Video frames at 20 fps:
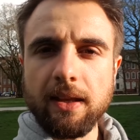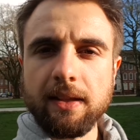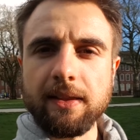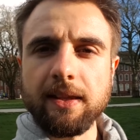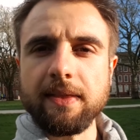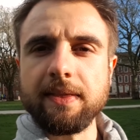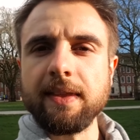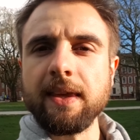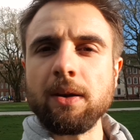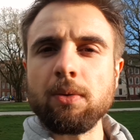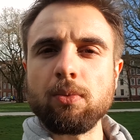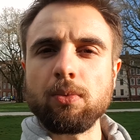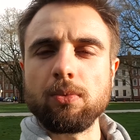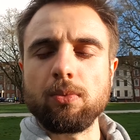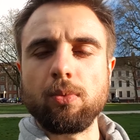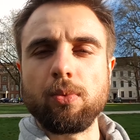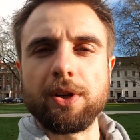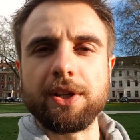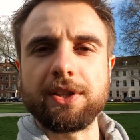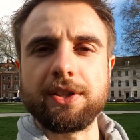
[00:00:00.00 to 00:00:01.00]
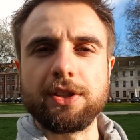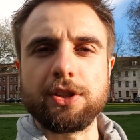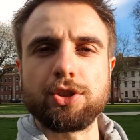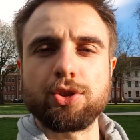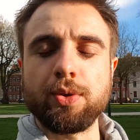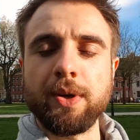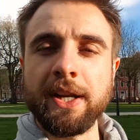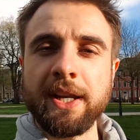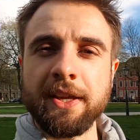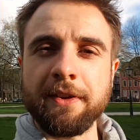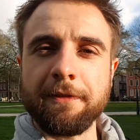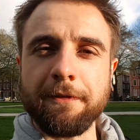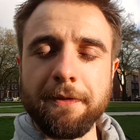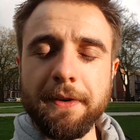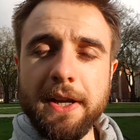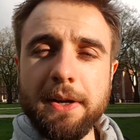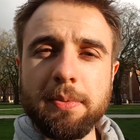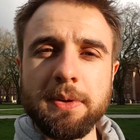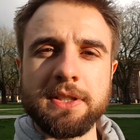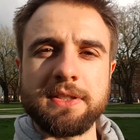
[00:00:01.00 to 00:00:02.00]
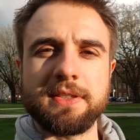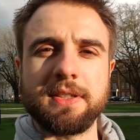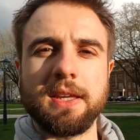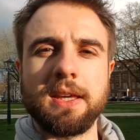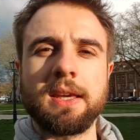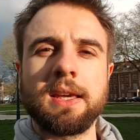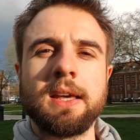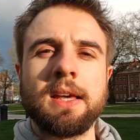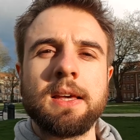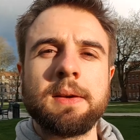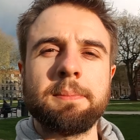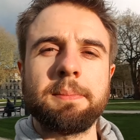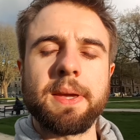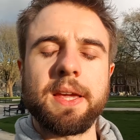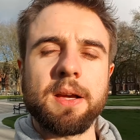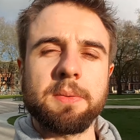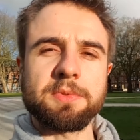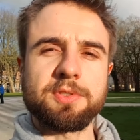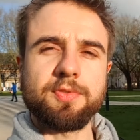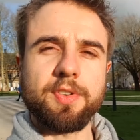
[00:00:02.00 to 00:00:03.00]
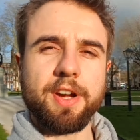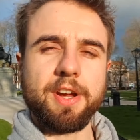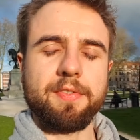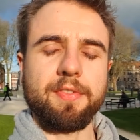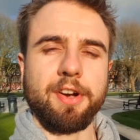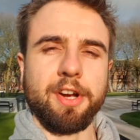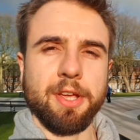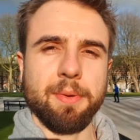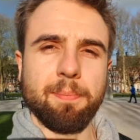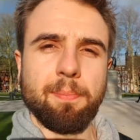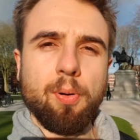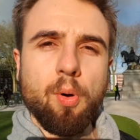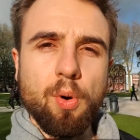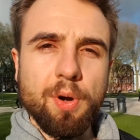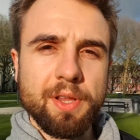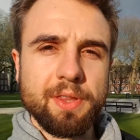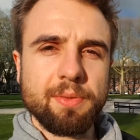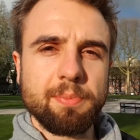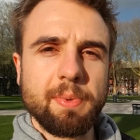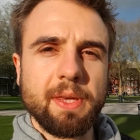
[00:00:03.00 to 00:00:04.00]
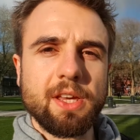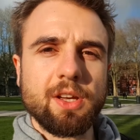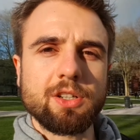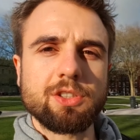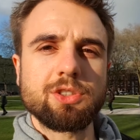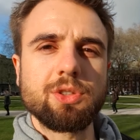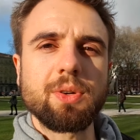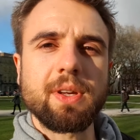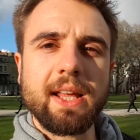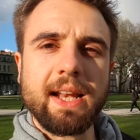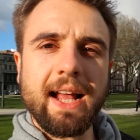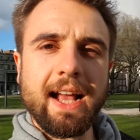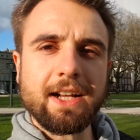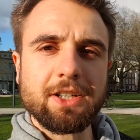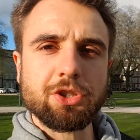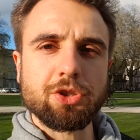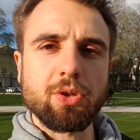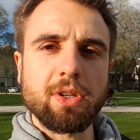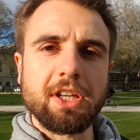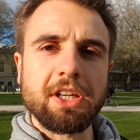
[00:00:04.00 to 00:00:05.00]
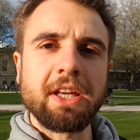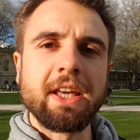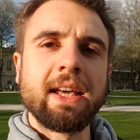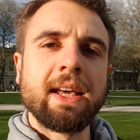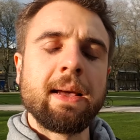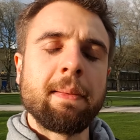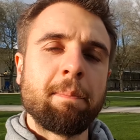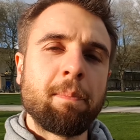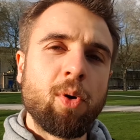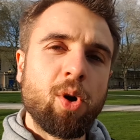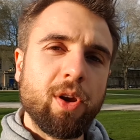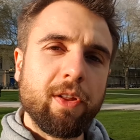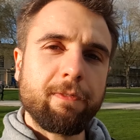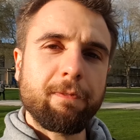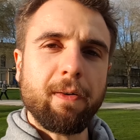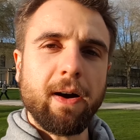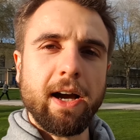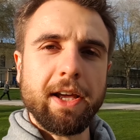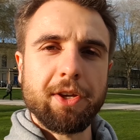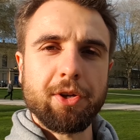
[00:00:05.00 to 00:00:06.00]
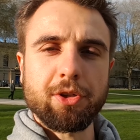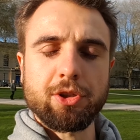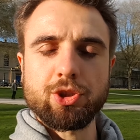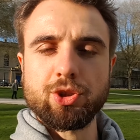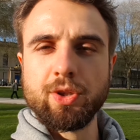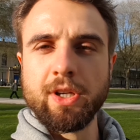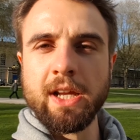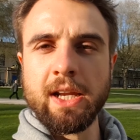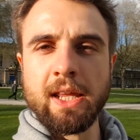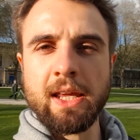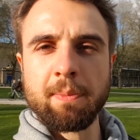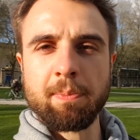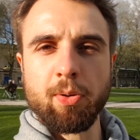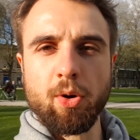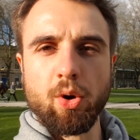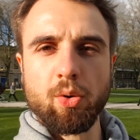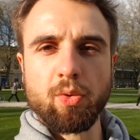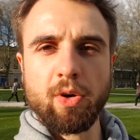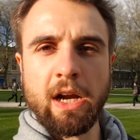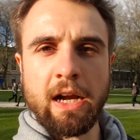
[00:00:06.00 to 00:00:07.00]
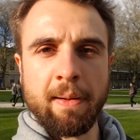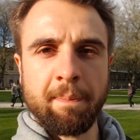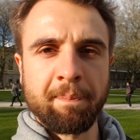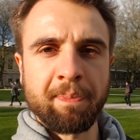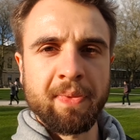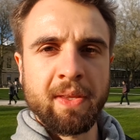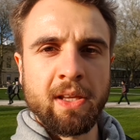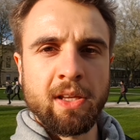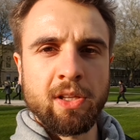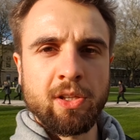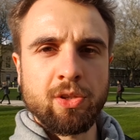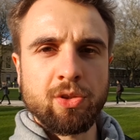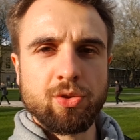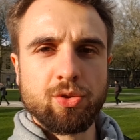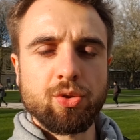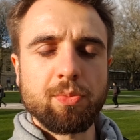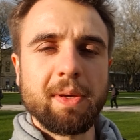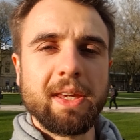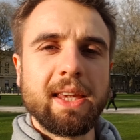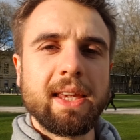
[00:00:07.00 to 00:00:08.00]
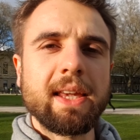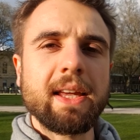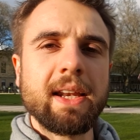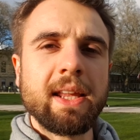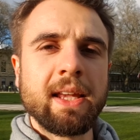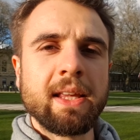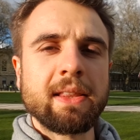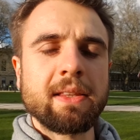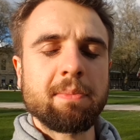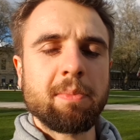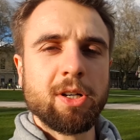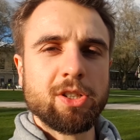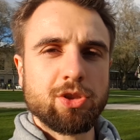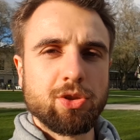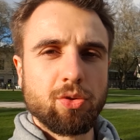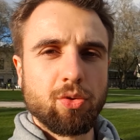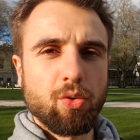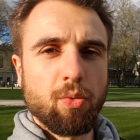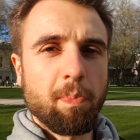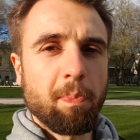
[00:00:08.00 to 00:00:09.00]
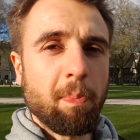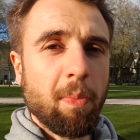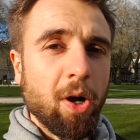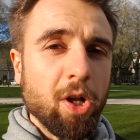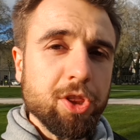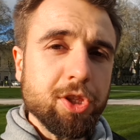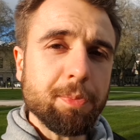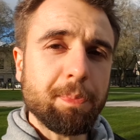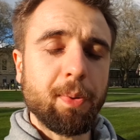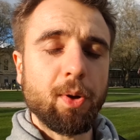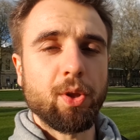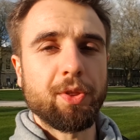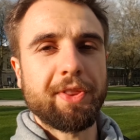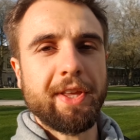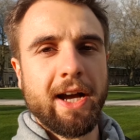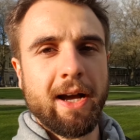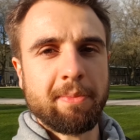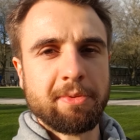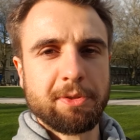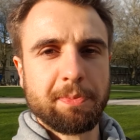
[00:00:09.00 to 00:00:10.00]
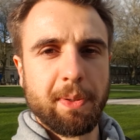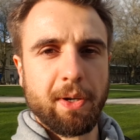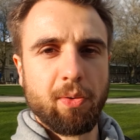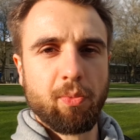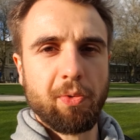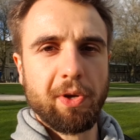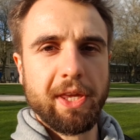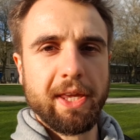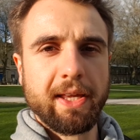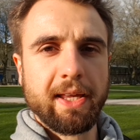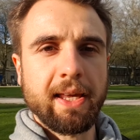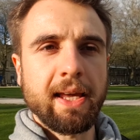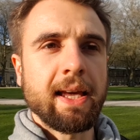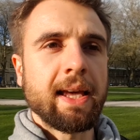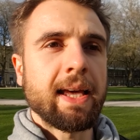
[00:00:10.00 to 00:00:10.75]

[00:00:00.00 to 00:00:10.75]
the thing with training frequency becomes very, very important because you can actually modify your training program to be hitting the muscle group multiple times per week.